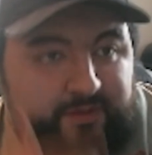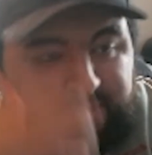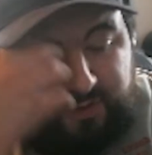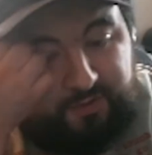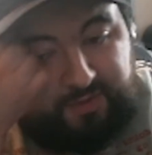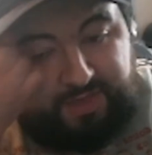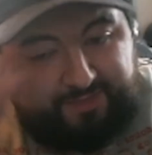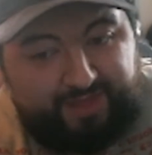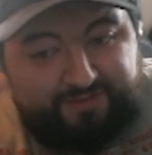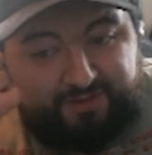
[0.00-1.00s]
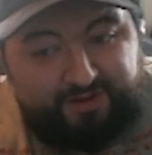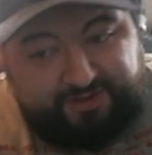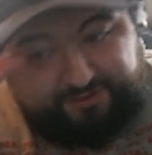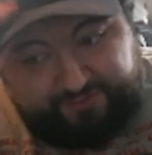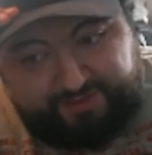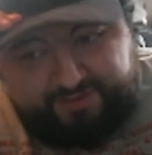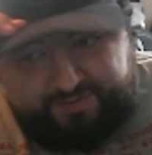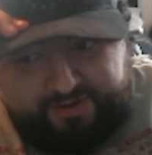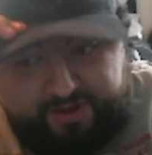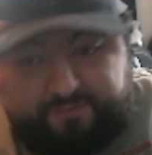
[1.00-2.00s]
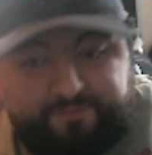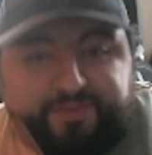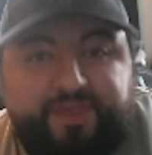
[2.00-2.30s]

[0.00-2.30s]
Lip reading: So, and that's going to definitely, you know,